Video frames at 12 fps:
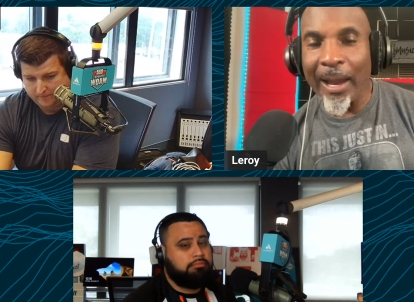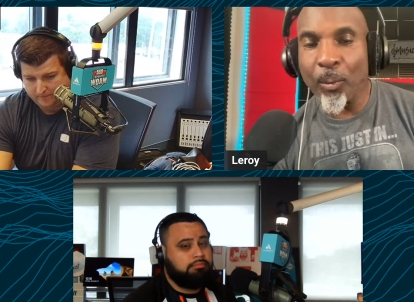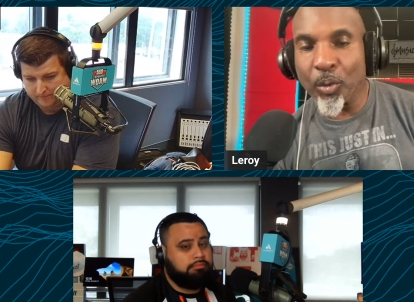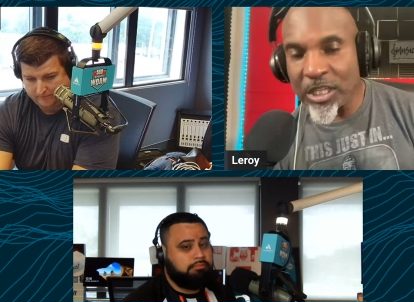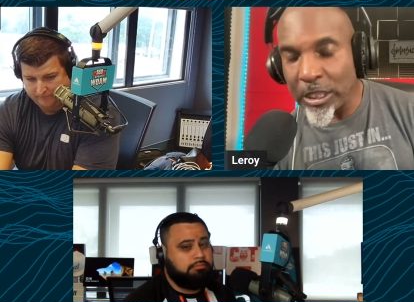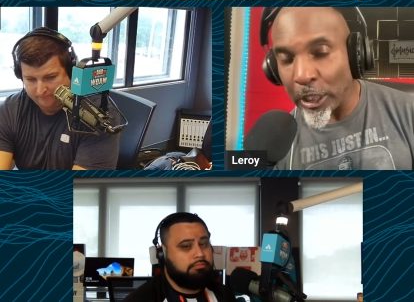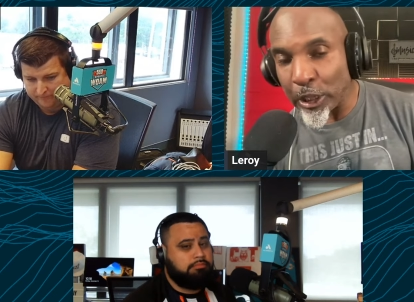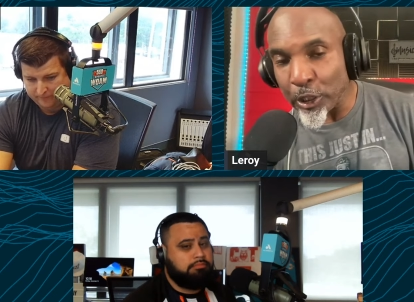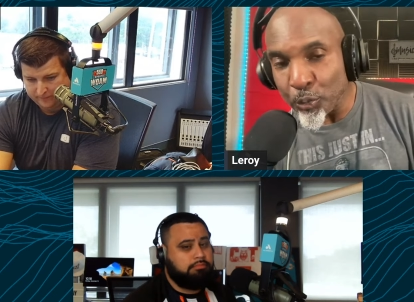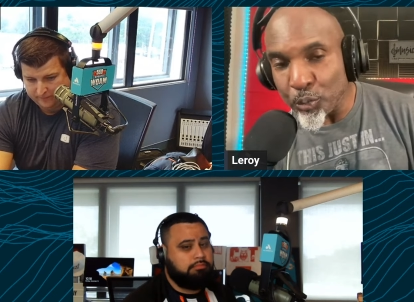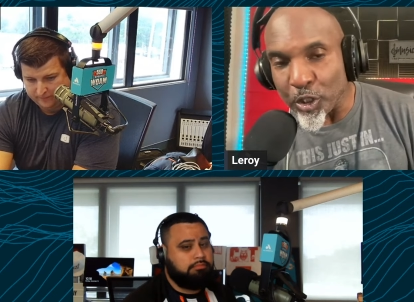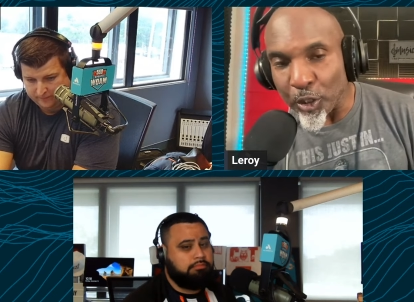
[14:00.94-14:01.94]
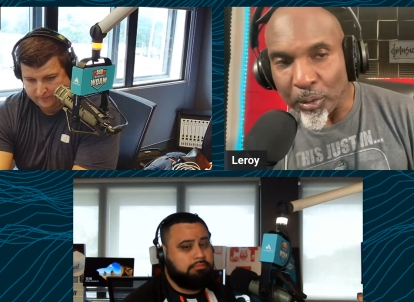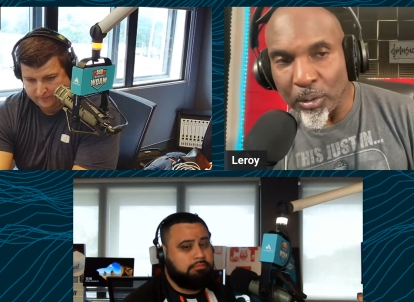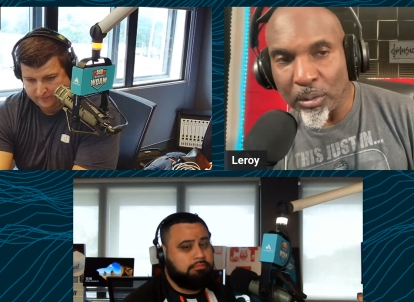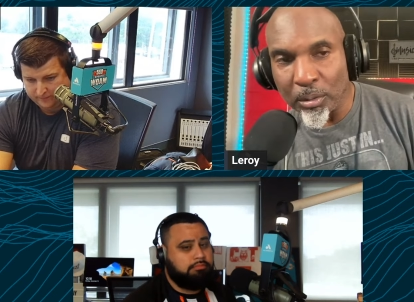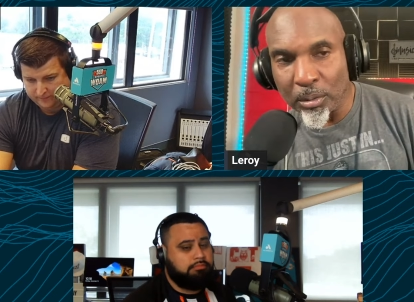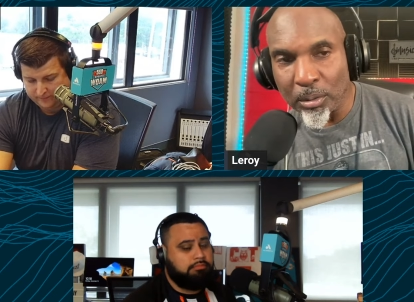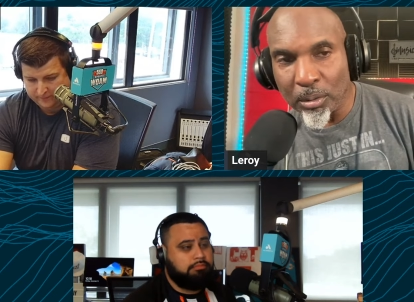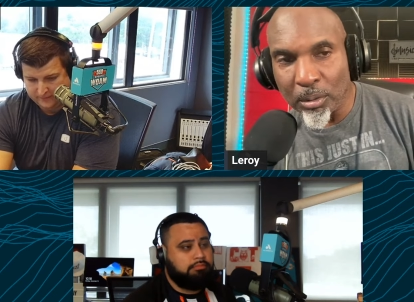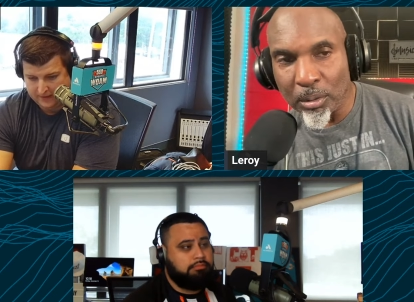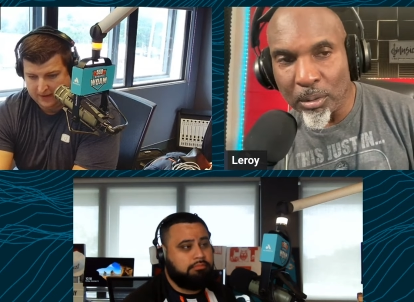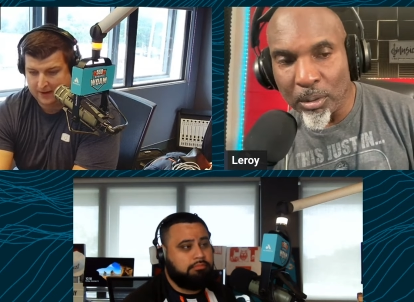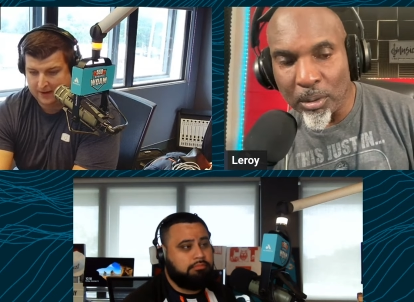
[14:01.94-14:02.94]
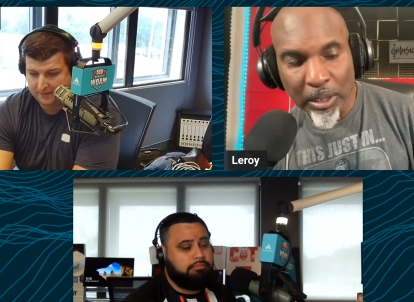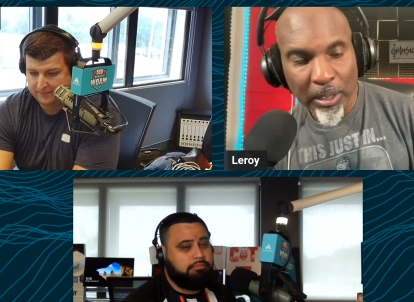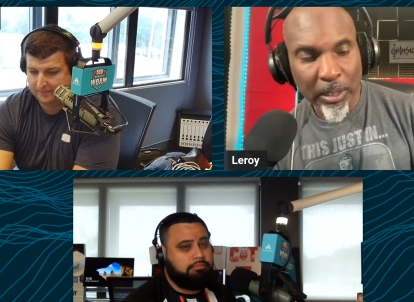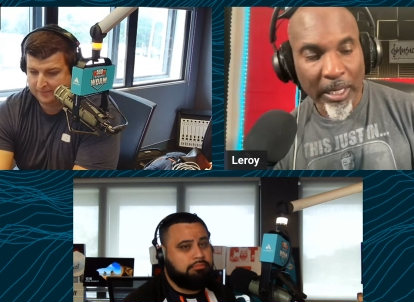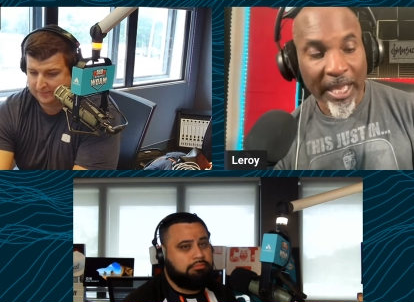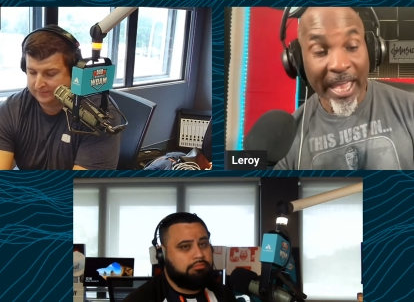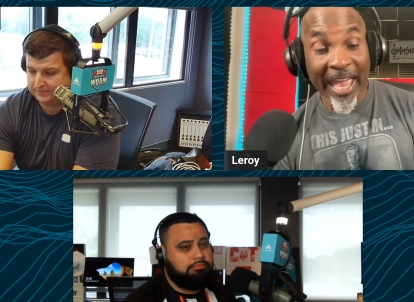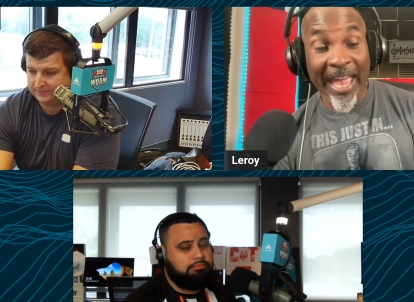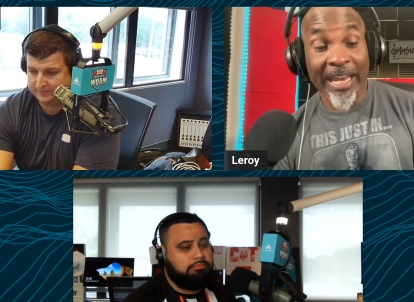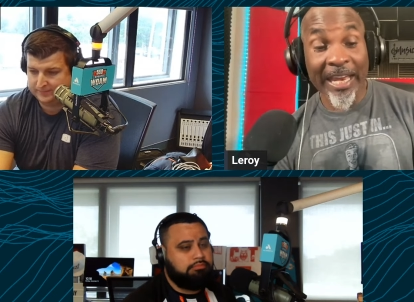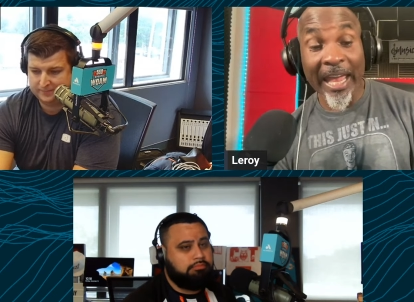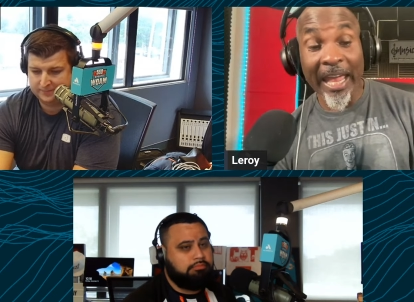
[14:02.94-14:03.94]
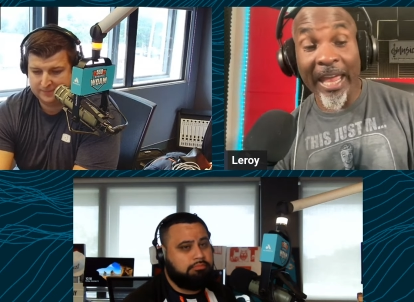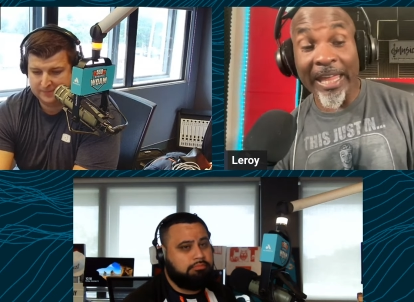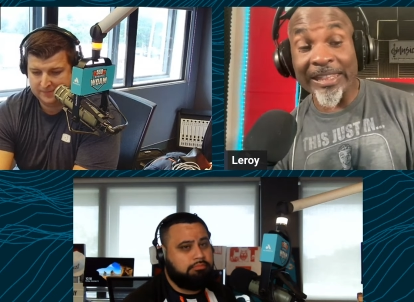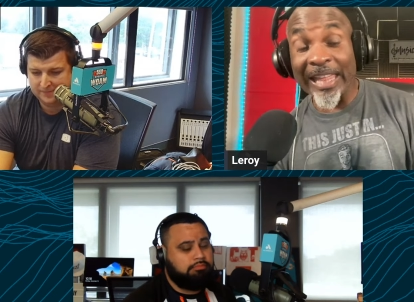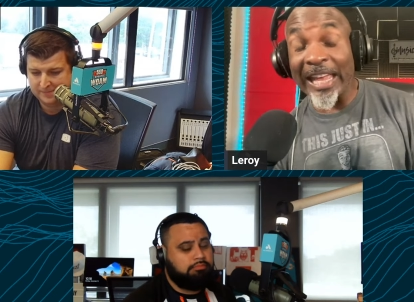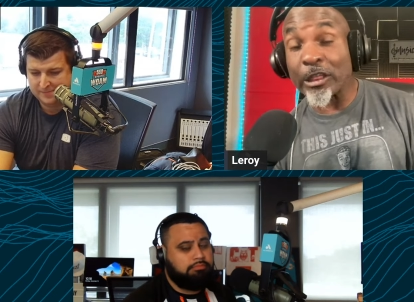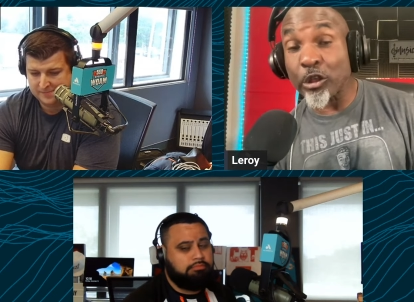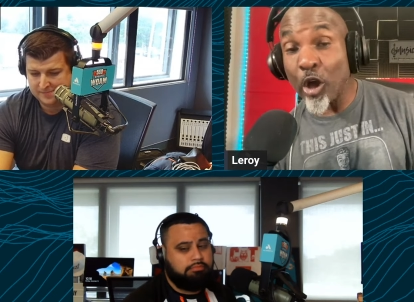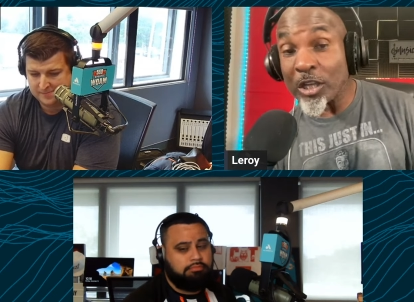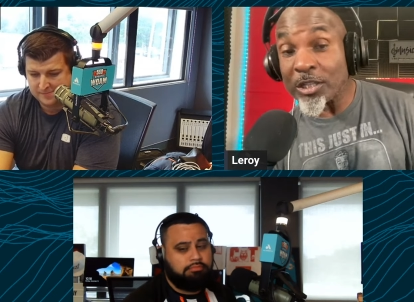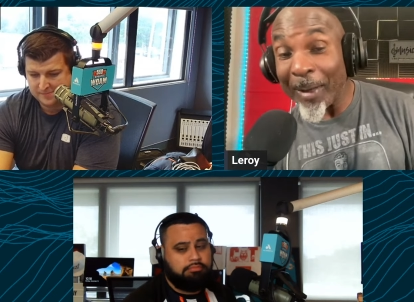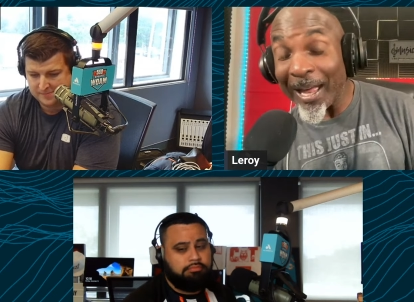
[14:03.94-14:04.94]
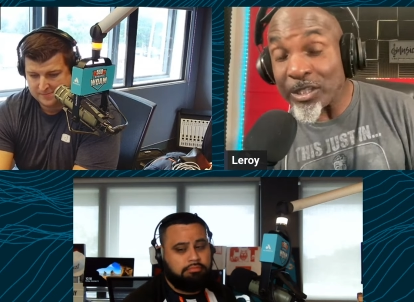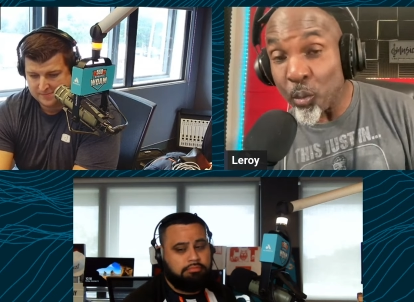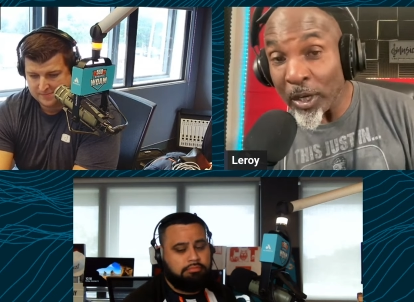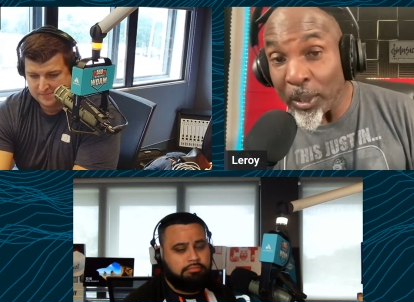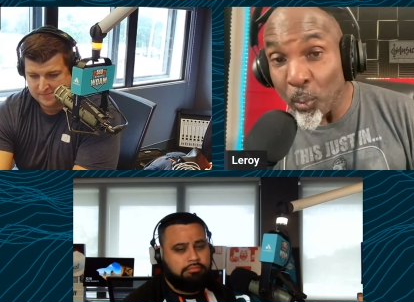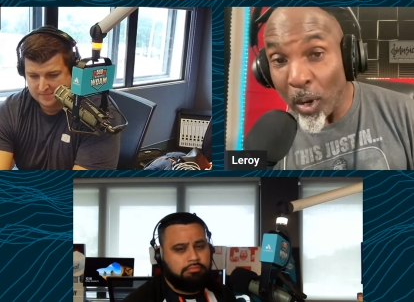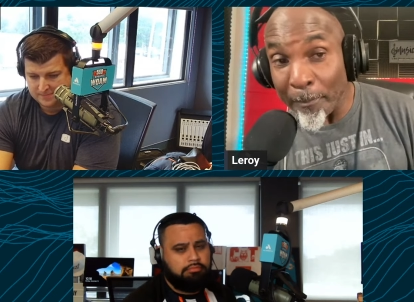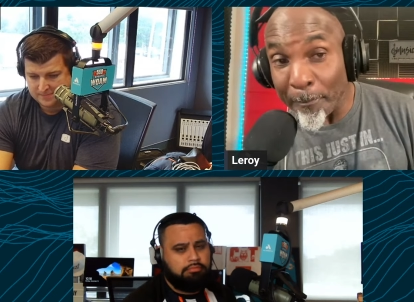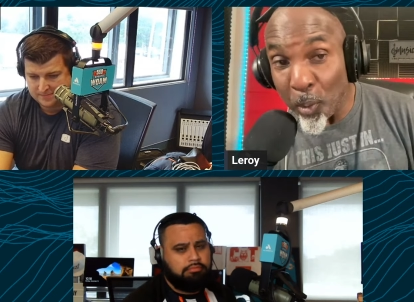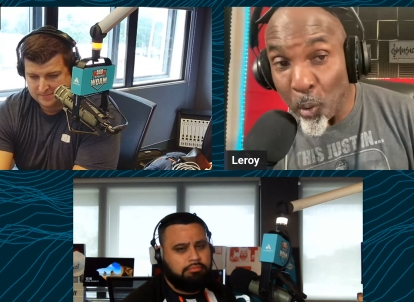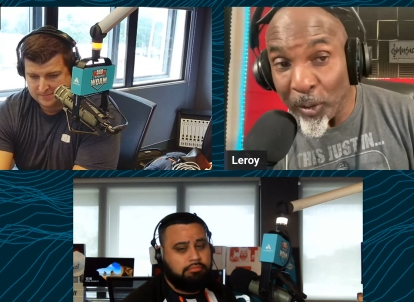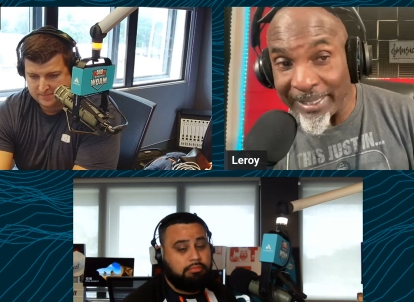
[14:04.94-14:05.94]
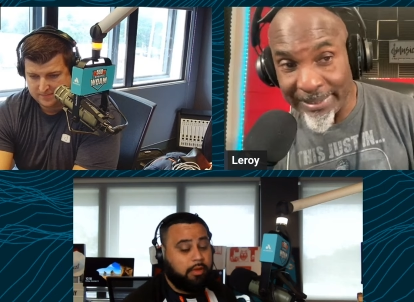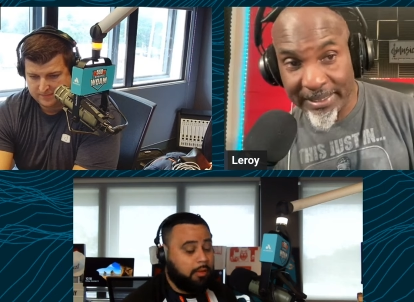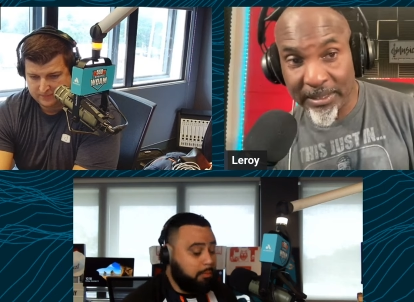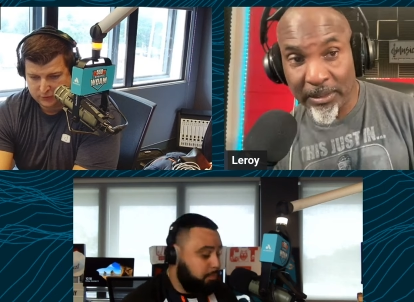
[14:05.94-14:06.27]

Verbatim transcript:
Speaker 1: was the loser. Yeah. And they lost by 21 points.